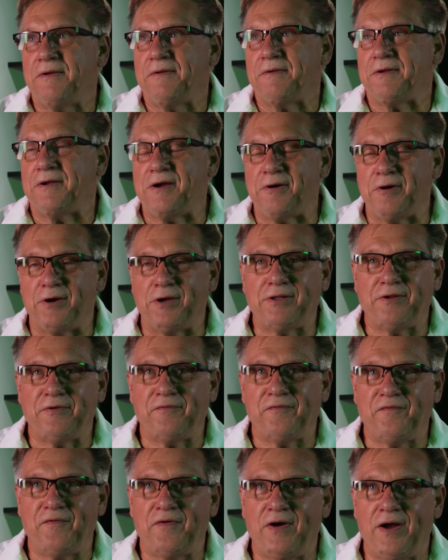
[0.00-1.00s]
going to
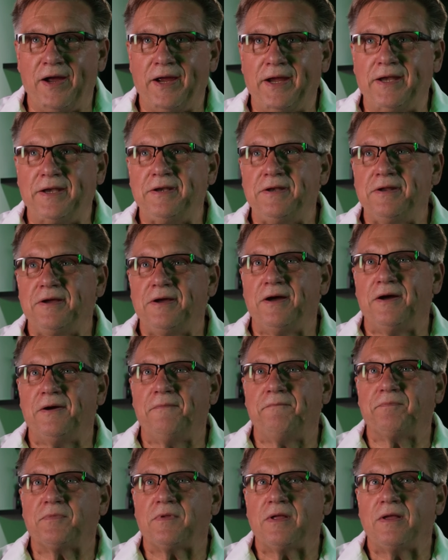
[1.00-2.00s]
find
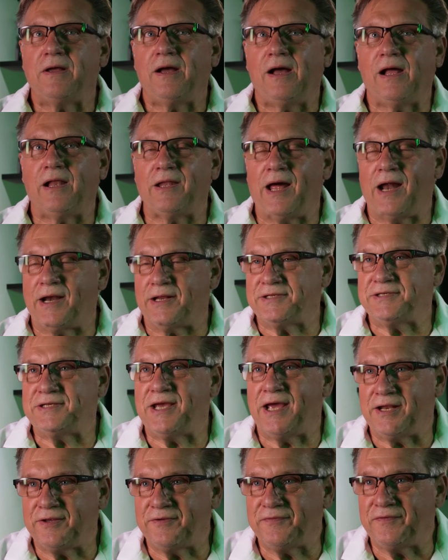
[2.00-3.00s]
a lot of
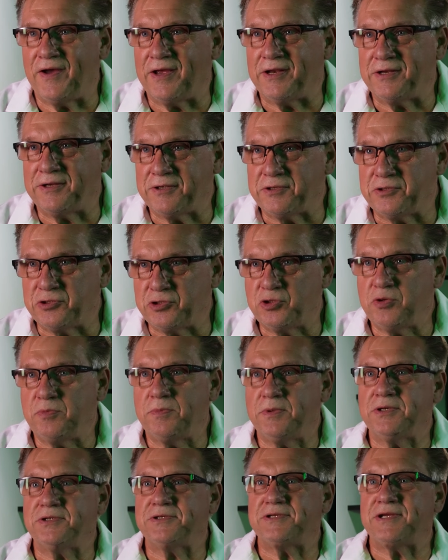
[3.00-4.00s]
satisfied
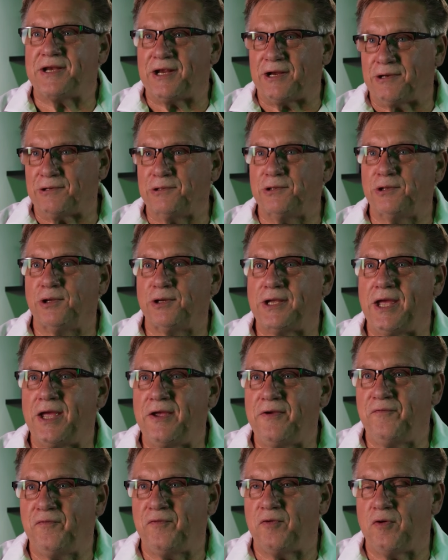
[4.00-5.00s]
consumers that are
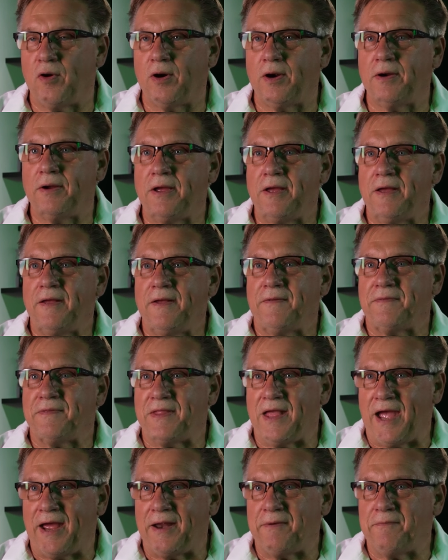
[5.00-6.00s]
looking for
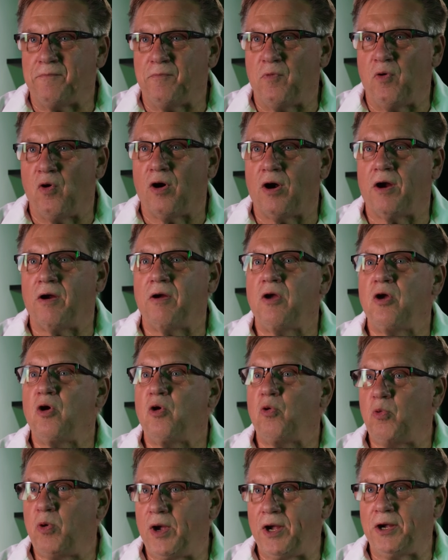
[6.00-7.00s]
that more
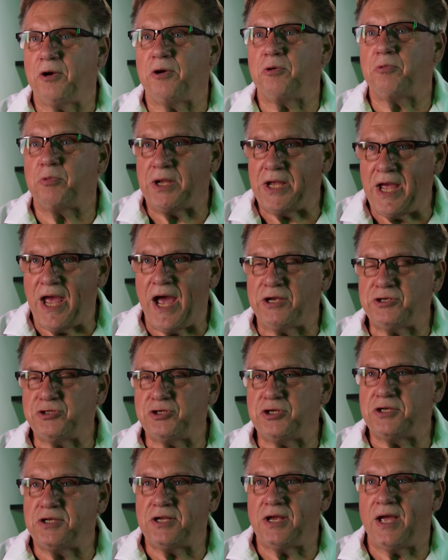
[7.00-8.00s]
quicker
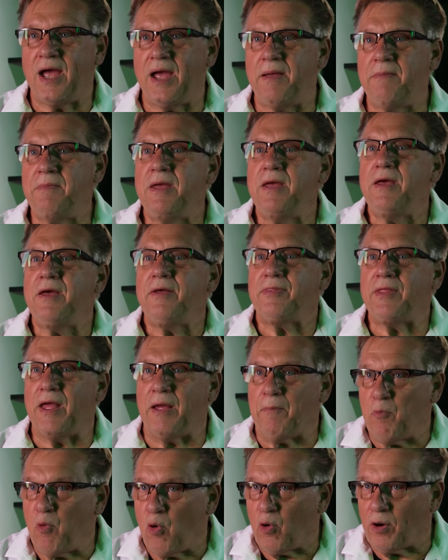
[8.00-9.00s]
reaction time,
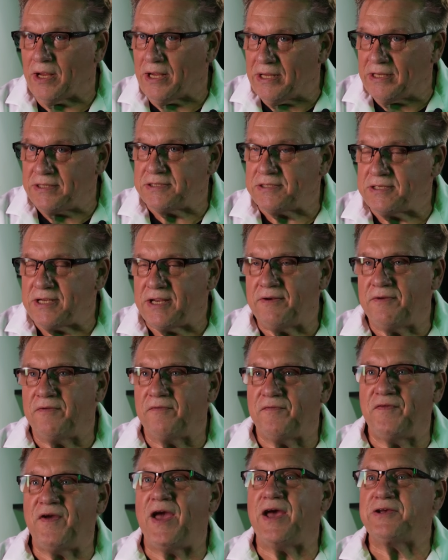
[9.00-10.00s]
that more
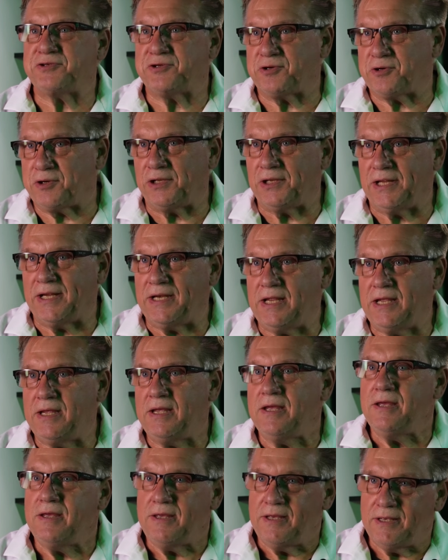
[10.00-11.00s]
instant, faster cleaning.
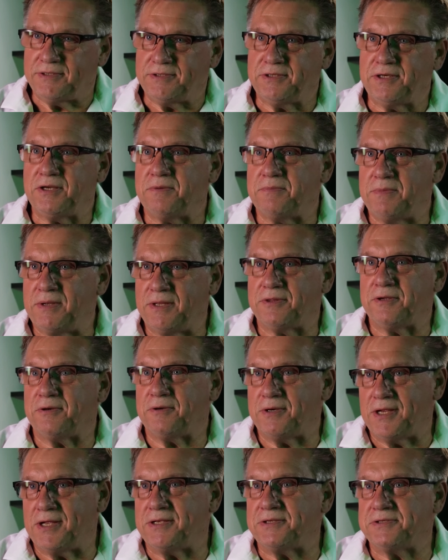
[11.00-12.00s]
It's going to meet their
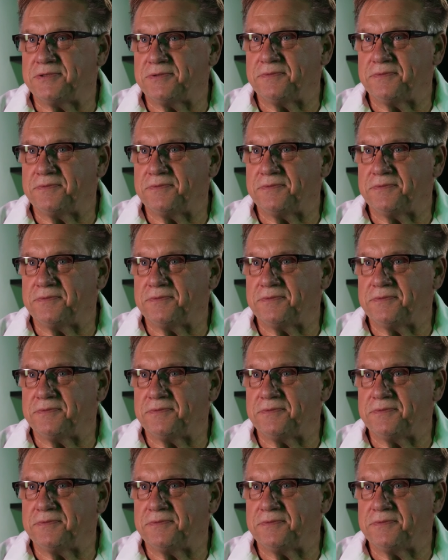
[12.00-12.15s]
needs.